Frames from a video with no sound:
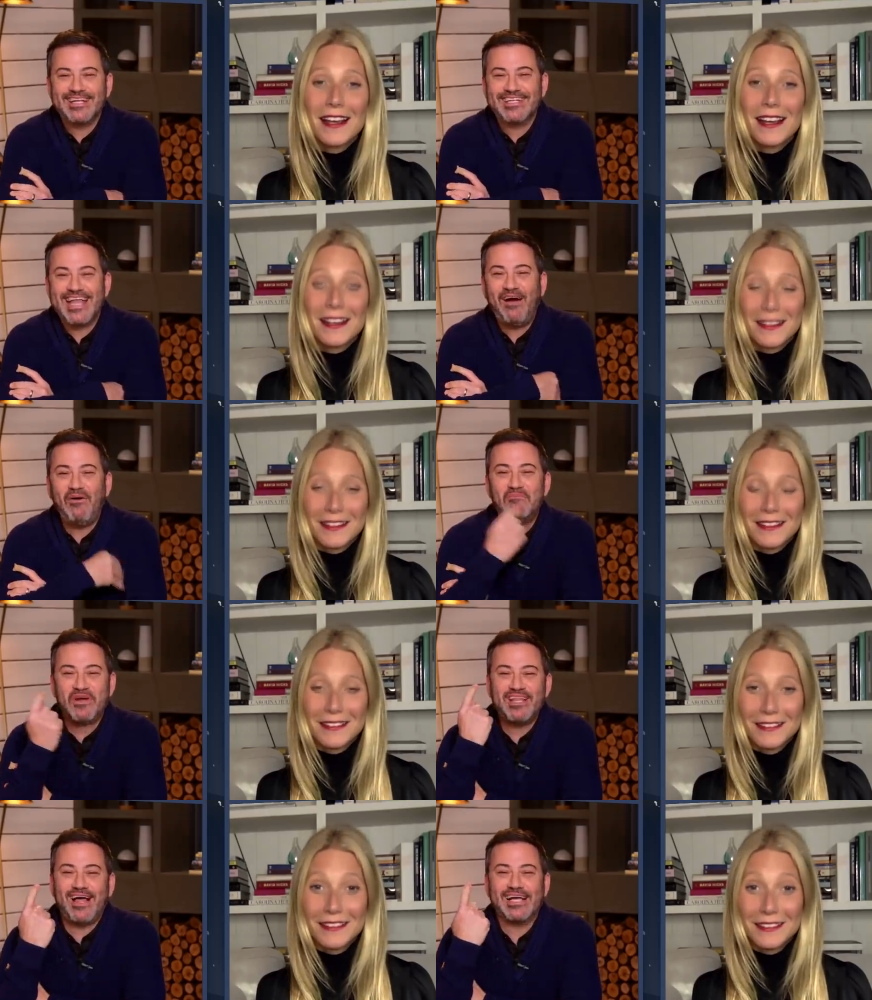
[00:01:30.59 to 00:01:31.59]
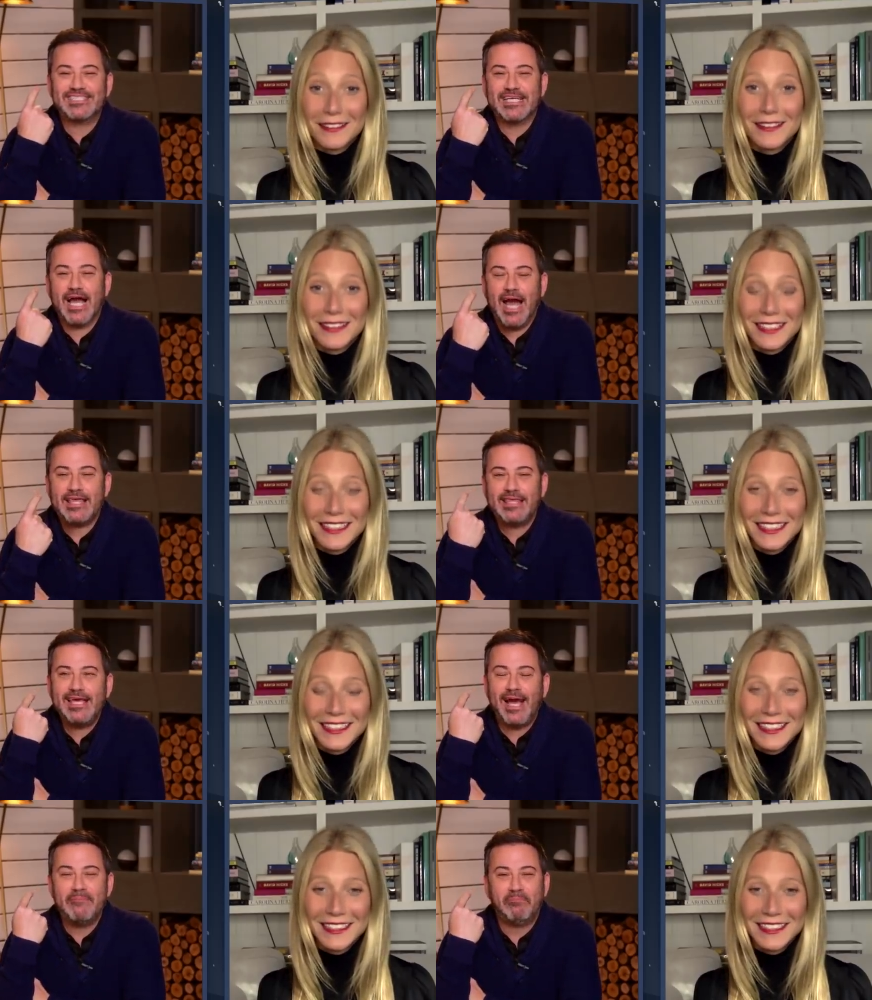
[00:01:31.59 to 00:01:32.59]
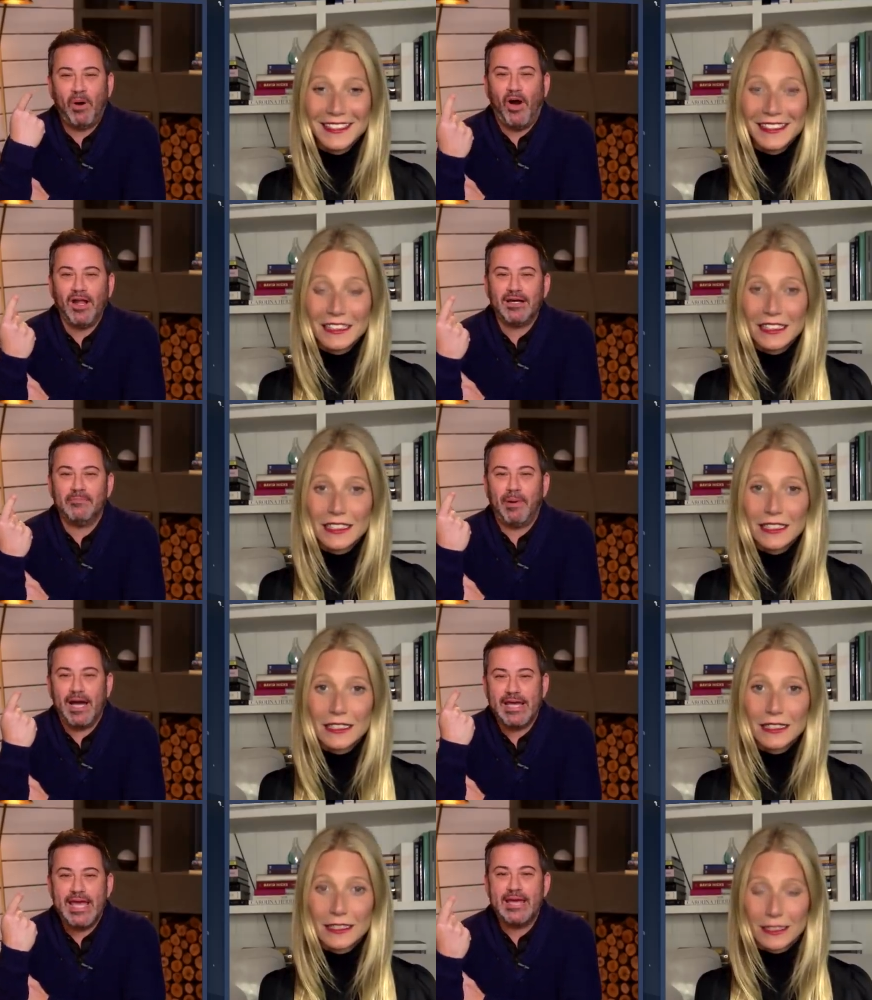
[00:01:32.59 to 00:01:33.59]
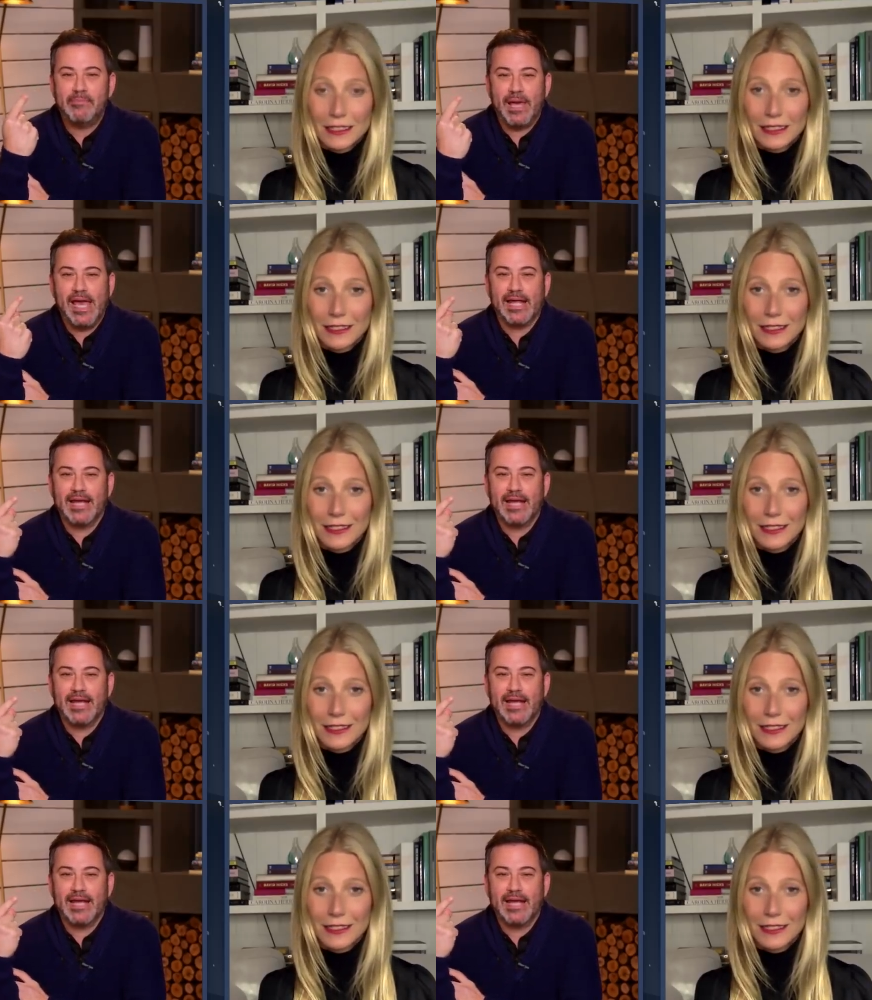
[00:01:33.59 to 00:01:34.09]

Speaker 1: Now I'm realizing, I think I bought a paella pan